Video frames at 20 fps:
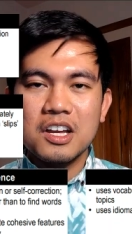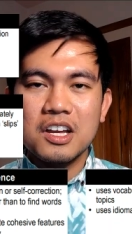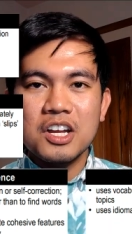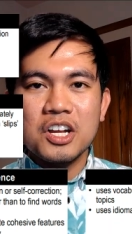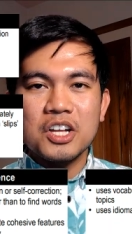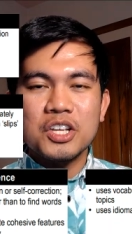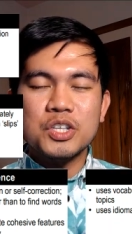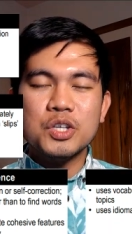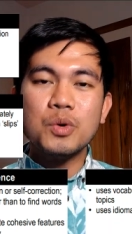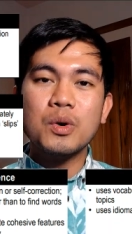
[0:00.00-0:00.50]

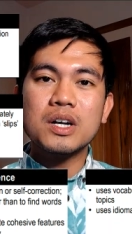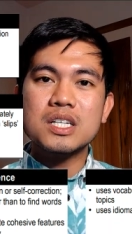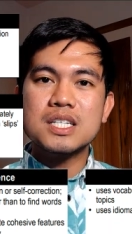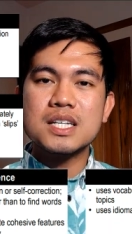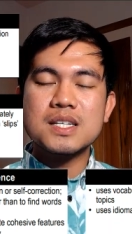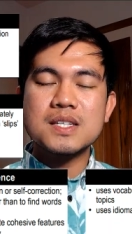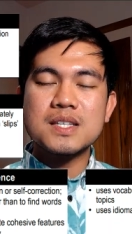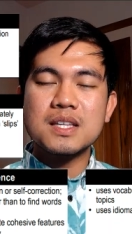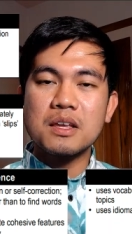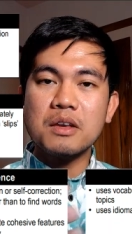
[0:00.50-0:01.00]
You are
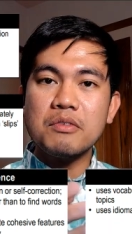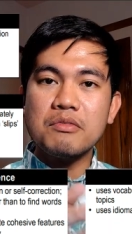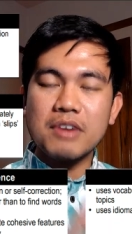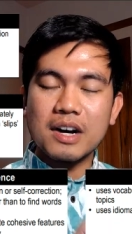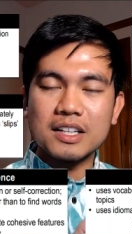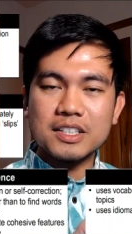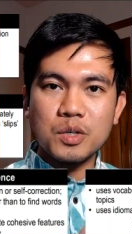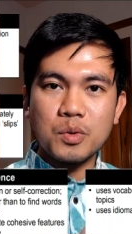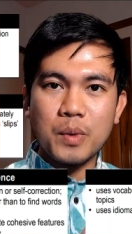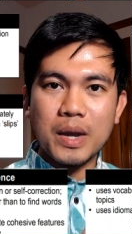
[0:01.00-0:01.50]
just
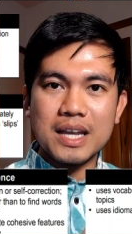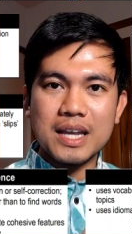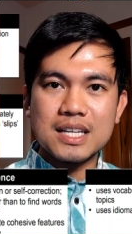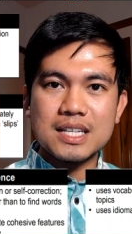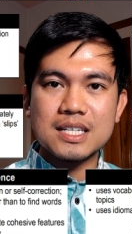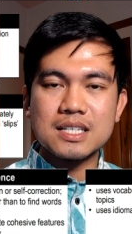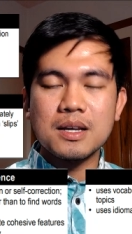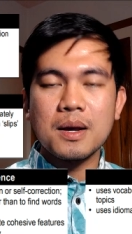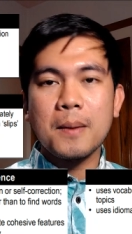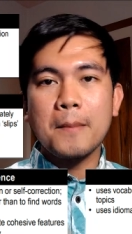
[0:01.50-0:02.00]

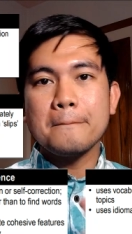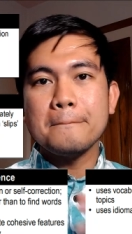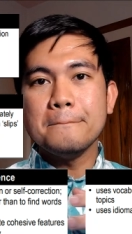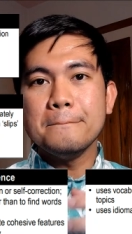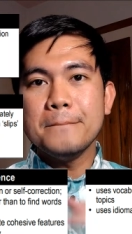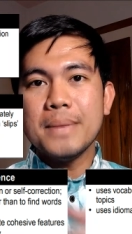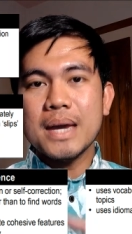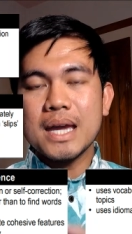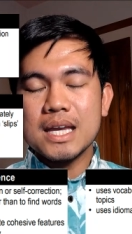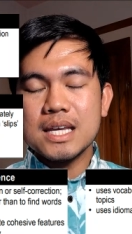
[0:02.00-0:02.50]
evaluated
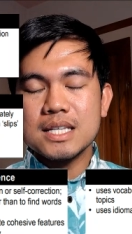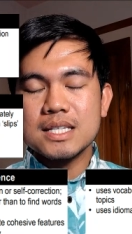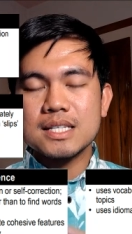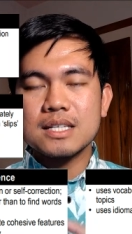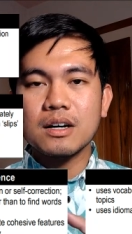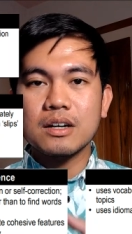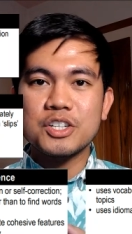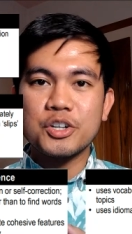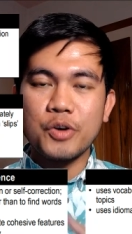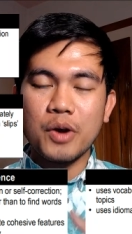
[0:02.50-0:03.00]
based on
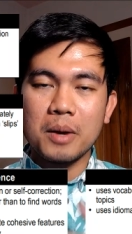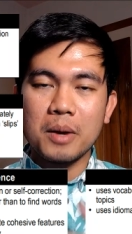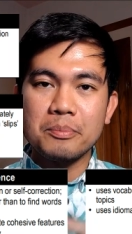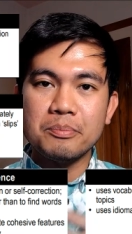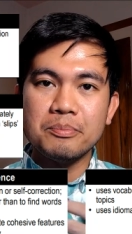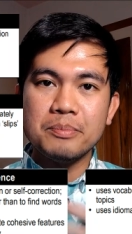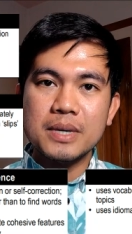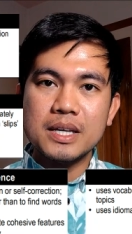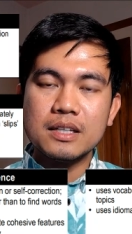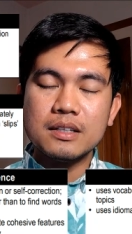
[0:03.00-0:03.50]
your
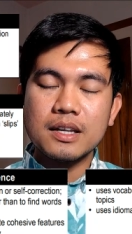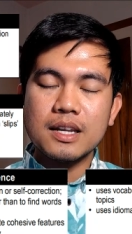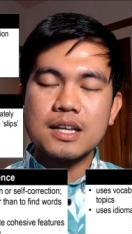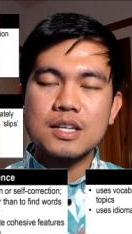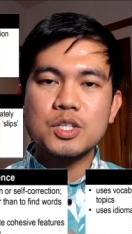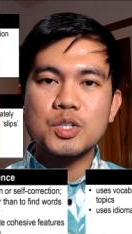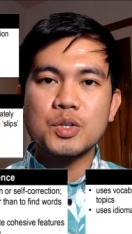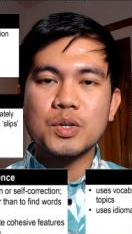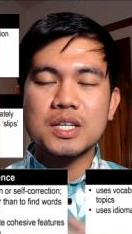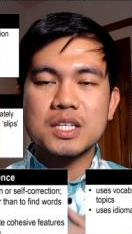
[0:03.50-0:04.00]
ability
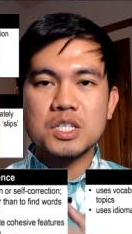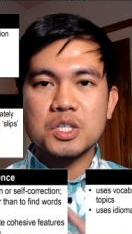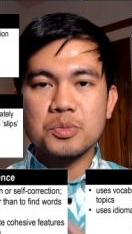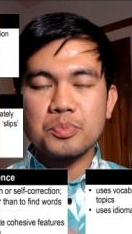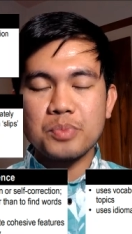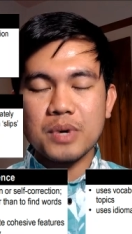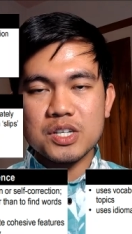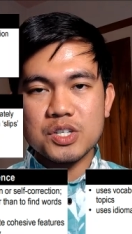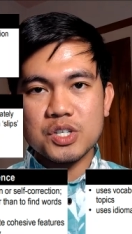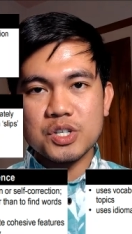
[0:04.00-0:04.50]
to
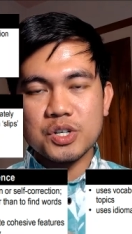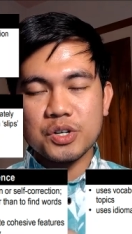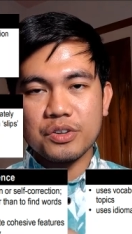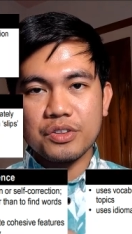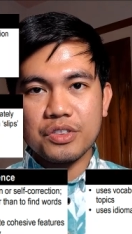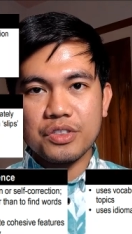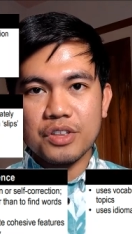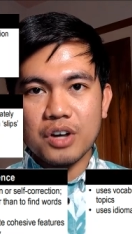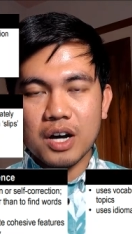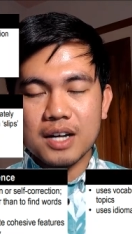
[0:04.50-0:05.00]
express your
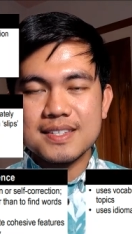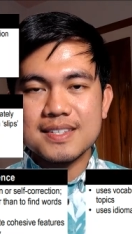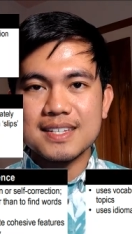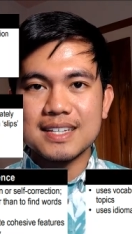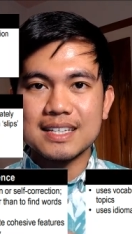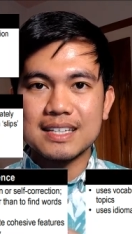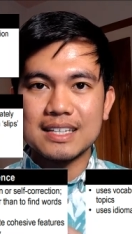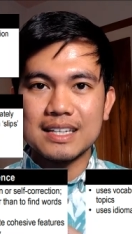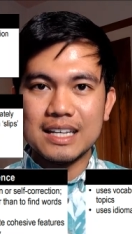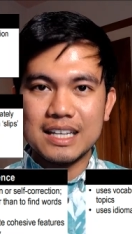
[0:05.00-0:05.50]
thoughts in
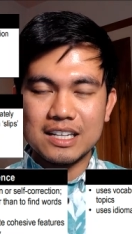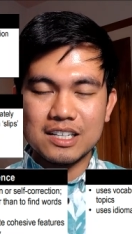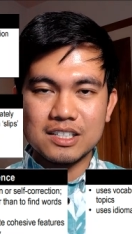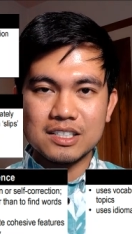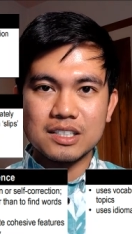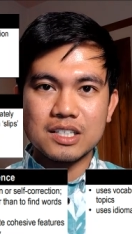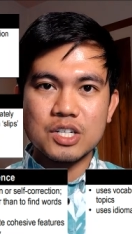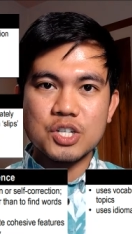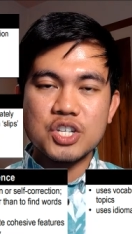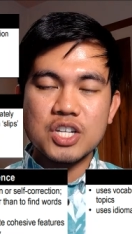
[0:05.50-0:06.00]

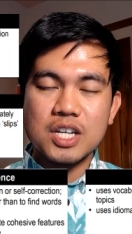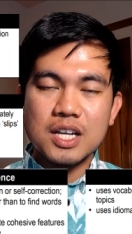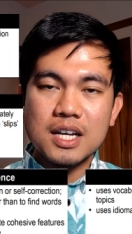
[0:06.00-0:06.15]
English